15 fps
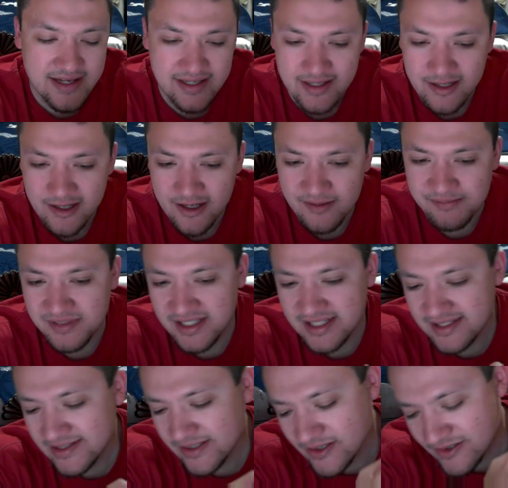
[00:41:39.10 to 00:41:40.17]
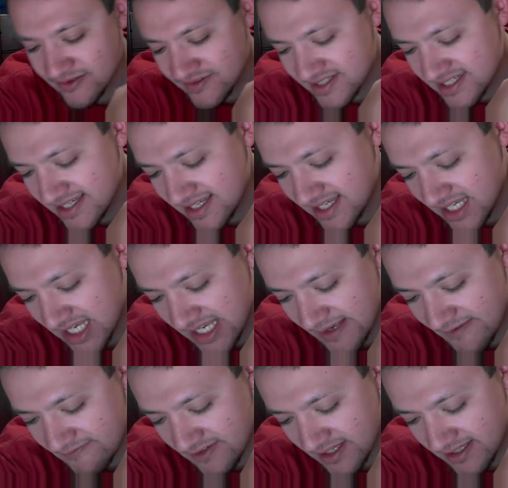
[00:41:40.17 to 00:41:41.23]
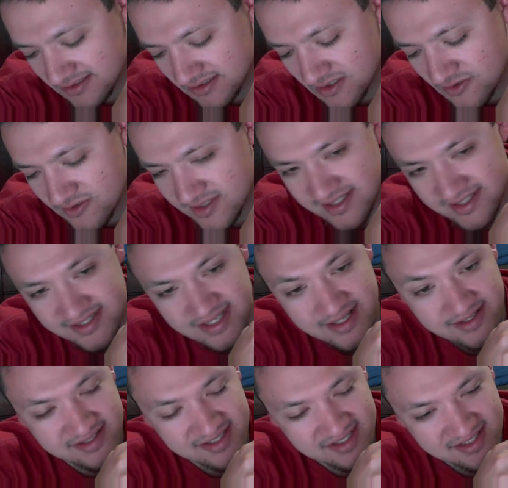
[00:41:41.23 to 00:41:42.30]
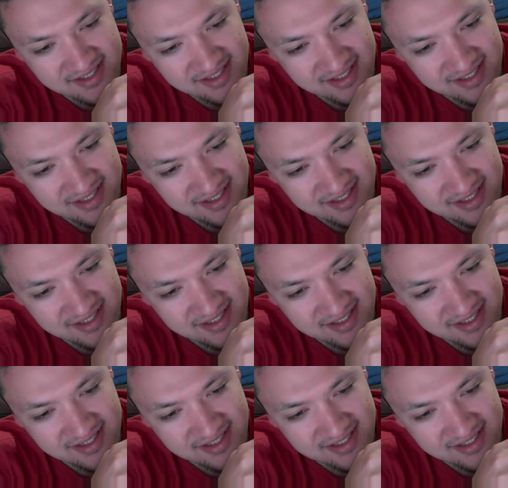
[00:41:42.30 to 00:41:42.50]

it up in the UFC if he loses this.